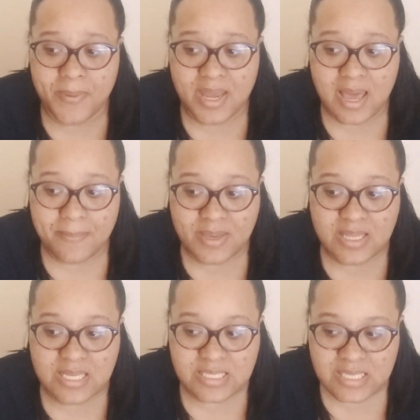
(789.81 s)
But I mean,
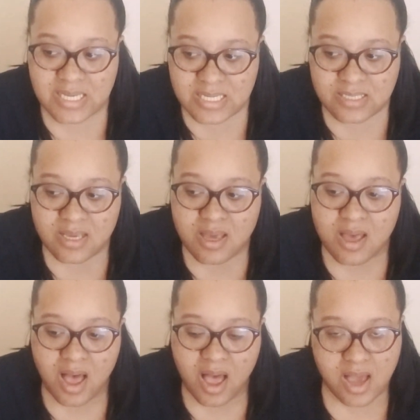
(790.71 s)
this is
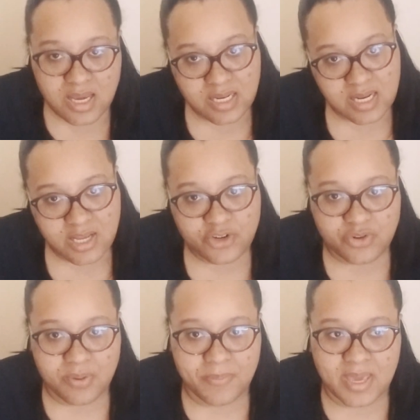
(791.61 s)
a
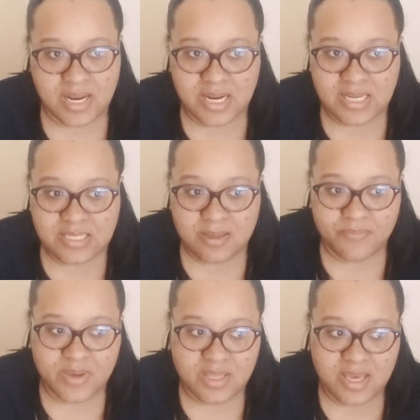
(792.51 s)
conundrum, and it is
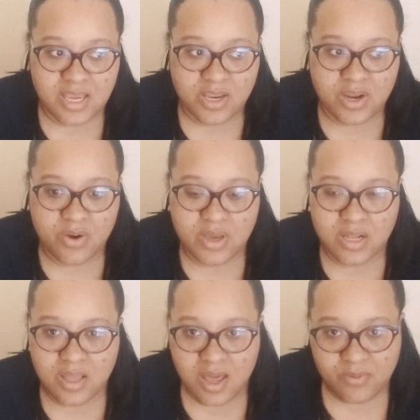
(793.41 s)
something that, you know, in
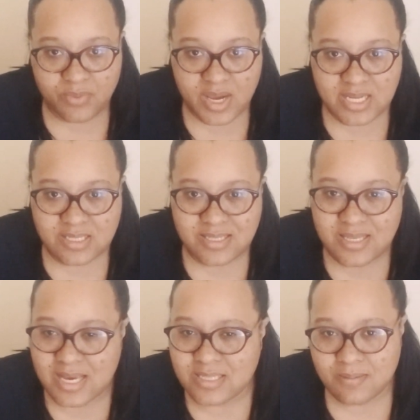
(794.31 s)
a lot of ways
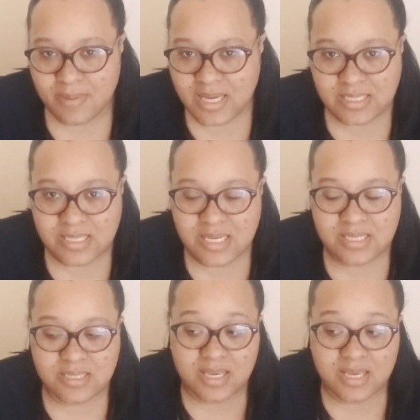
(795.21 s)
doesn't make sense.